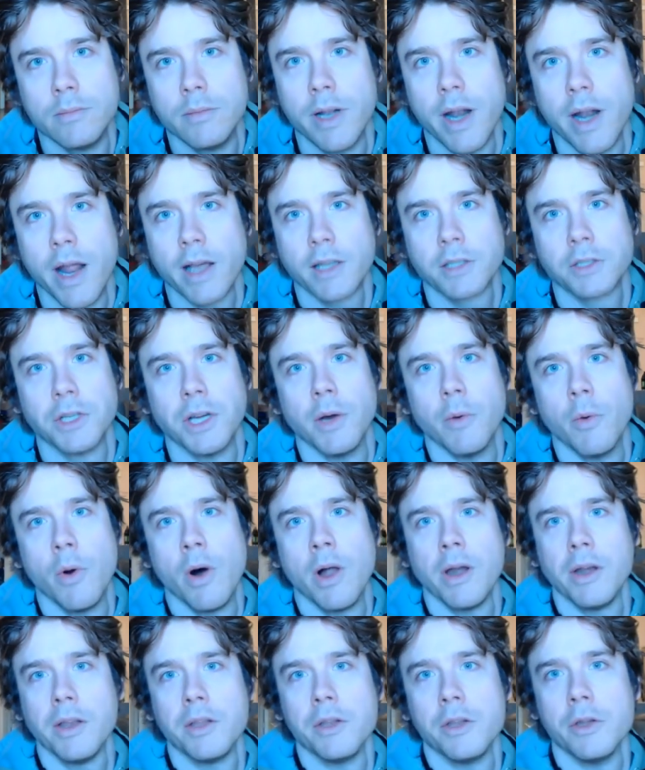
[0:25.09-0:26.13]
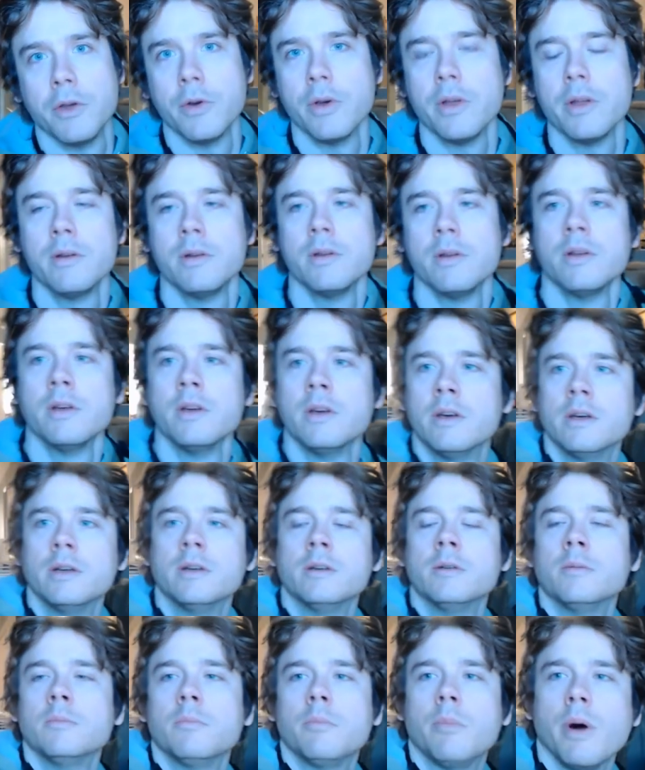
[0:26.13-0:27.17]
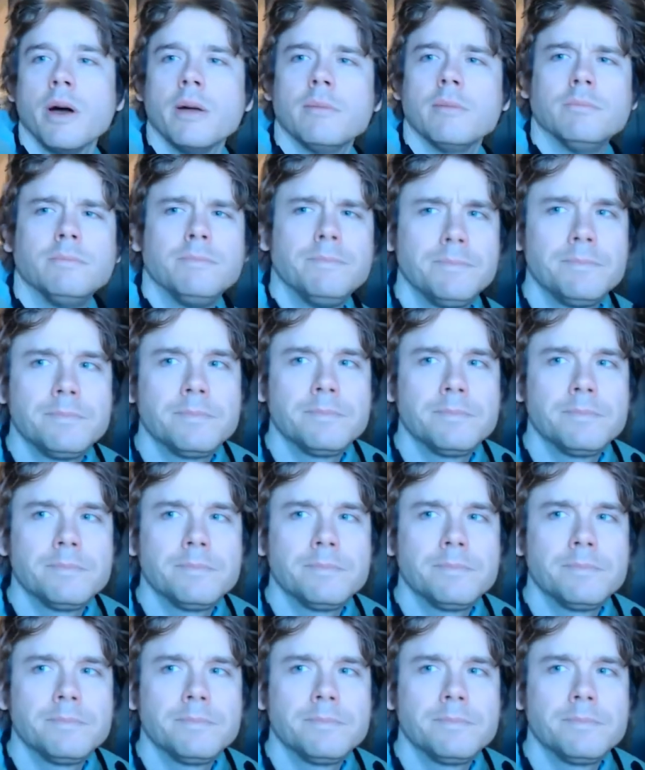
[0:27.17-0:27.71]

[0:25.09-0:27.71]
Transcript: And actually, I want to do it. But